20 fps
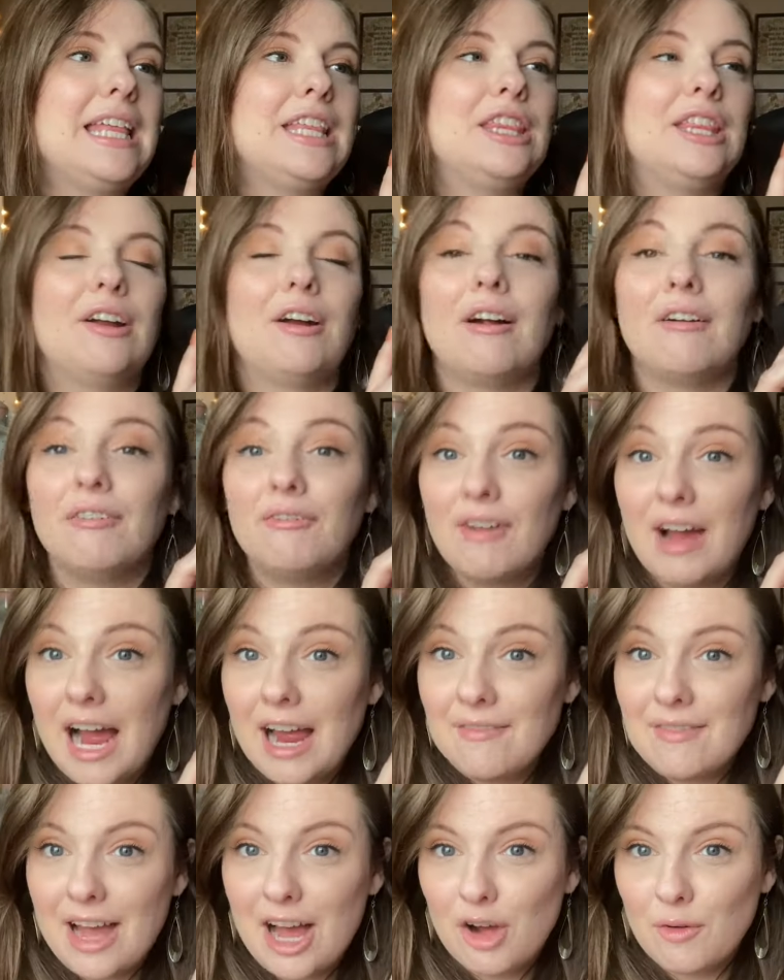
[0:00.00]
There are
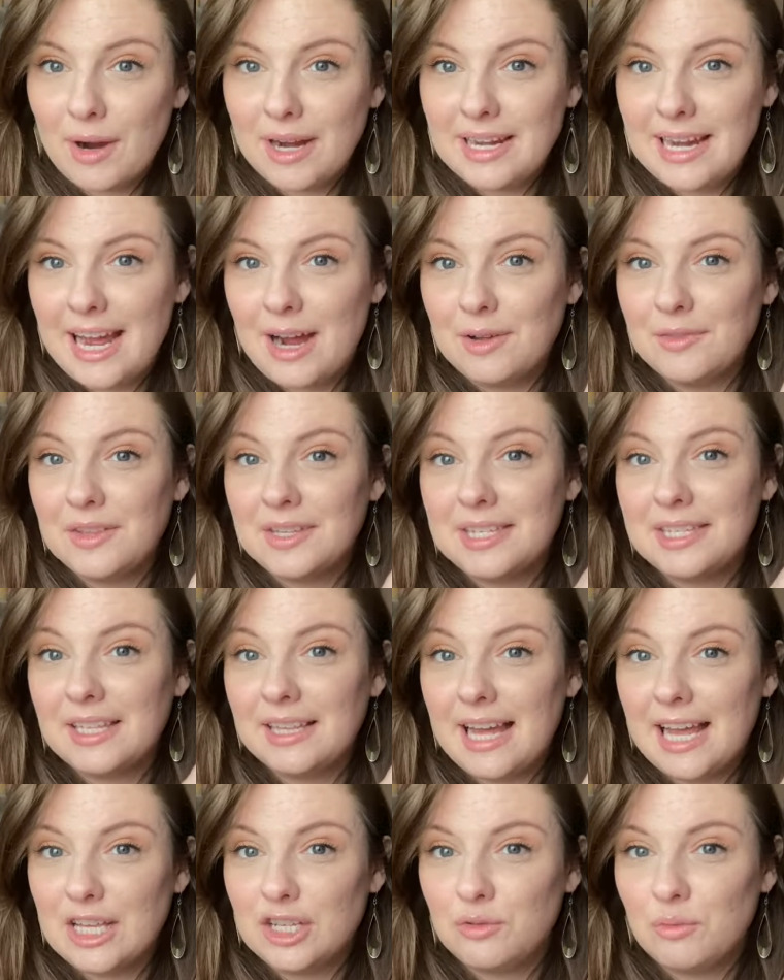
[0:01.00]
five out right now, and this is the
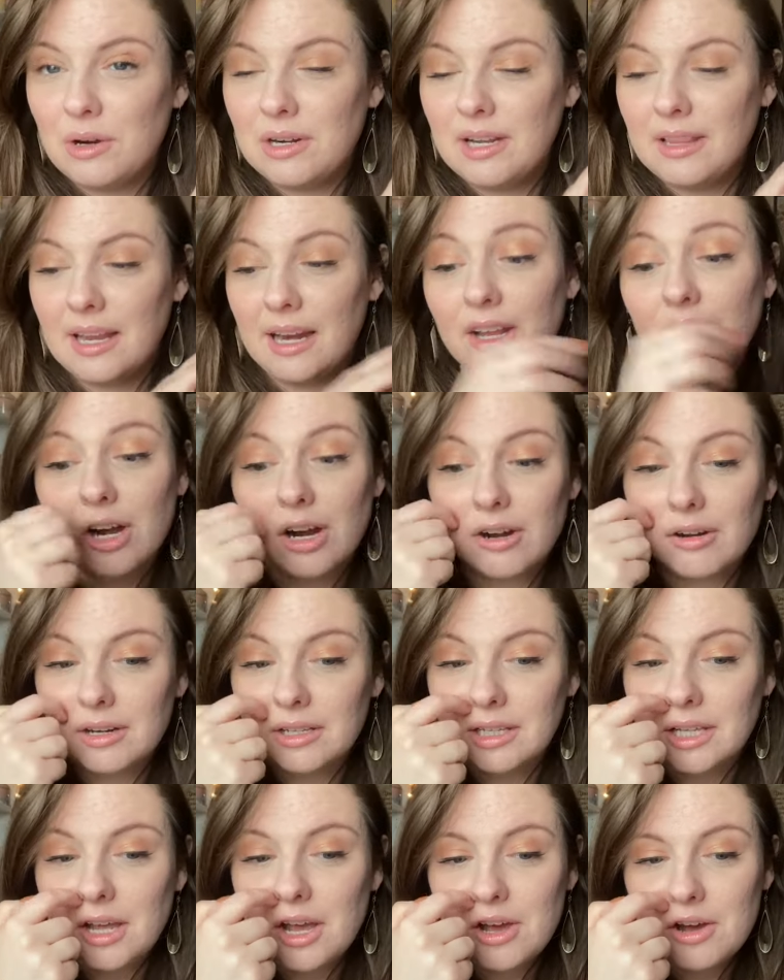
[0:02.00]
last one that I
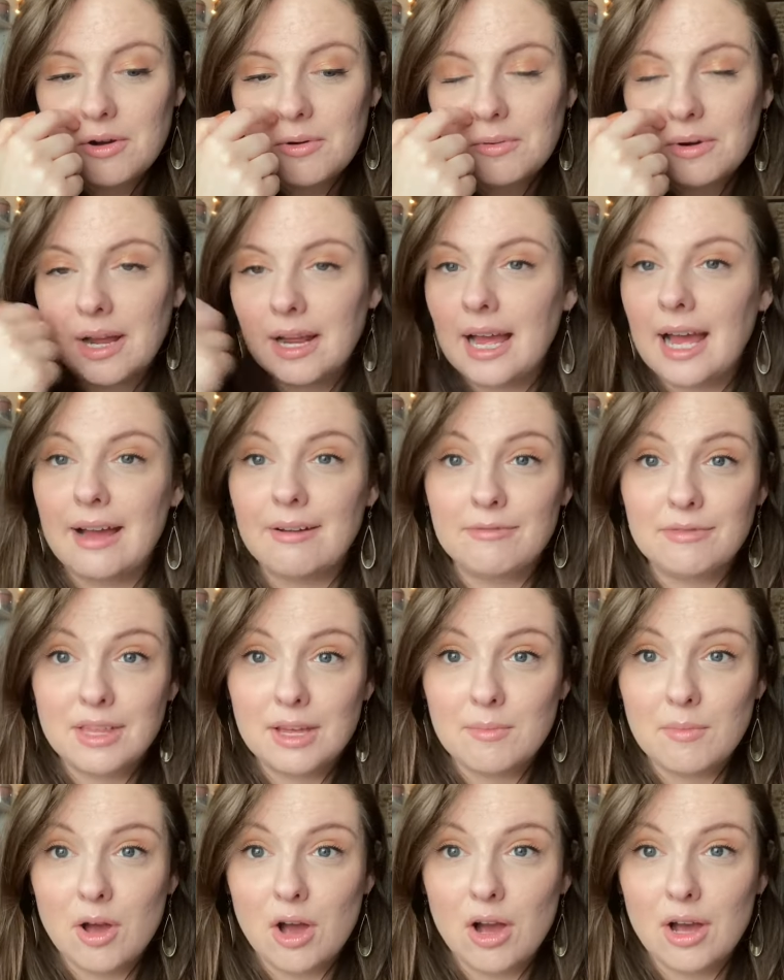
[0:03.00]
currently own. I have
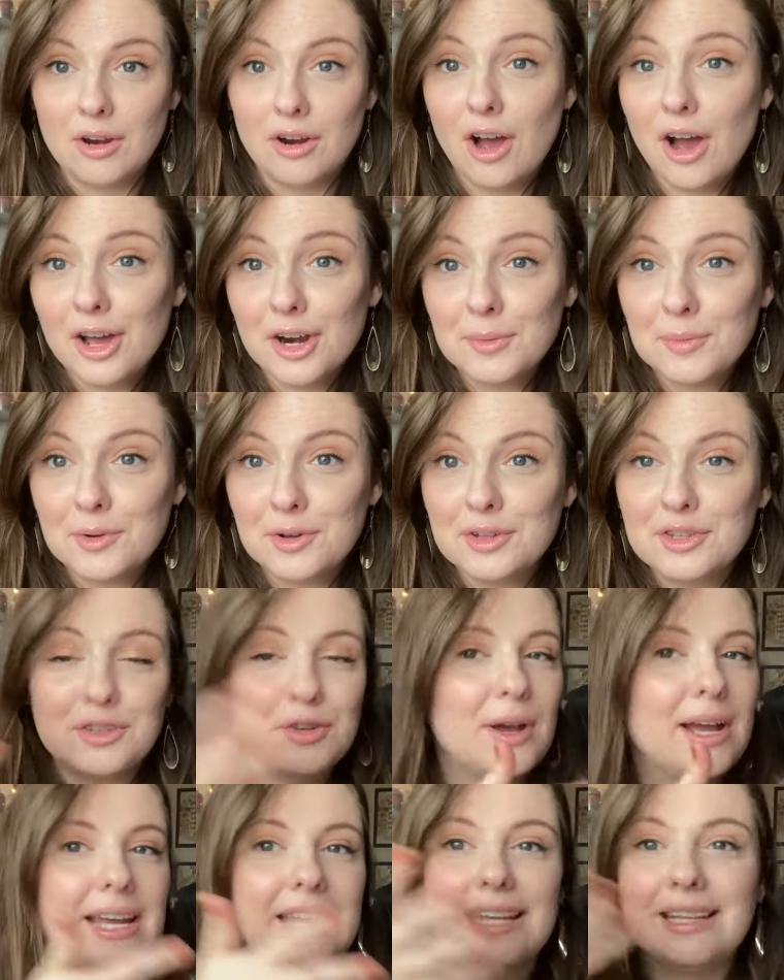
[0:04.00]
them on Audible,
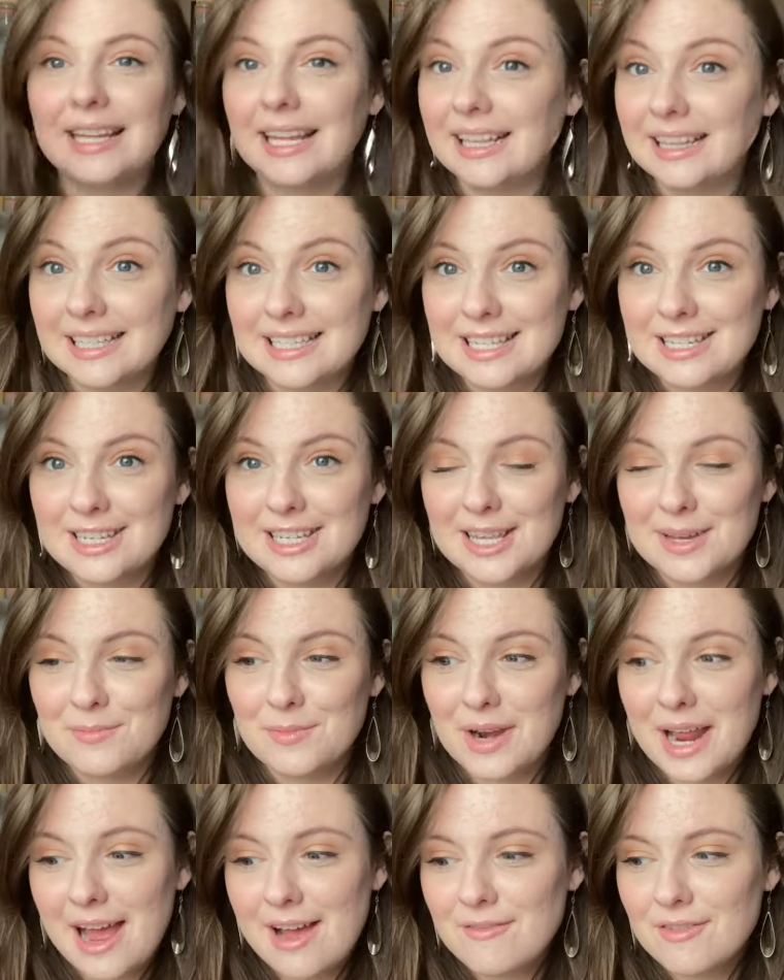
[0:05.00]
so I can like listen to them
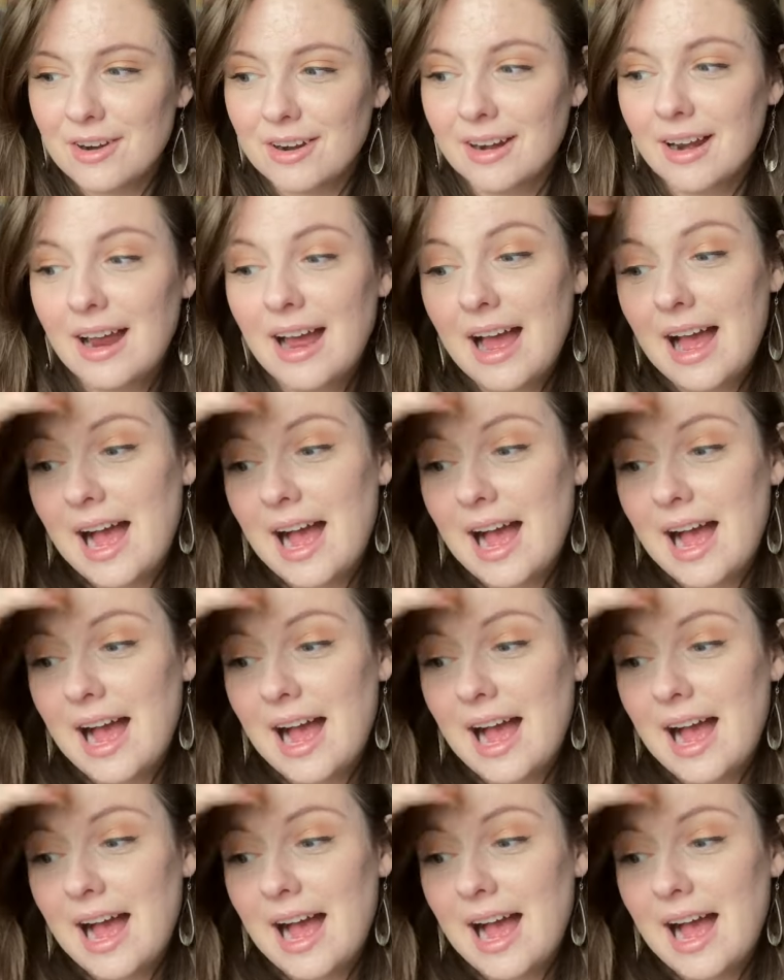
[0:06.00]
whenever.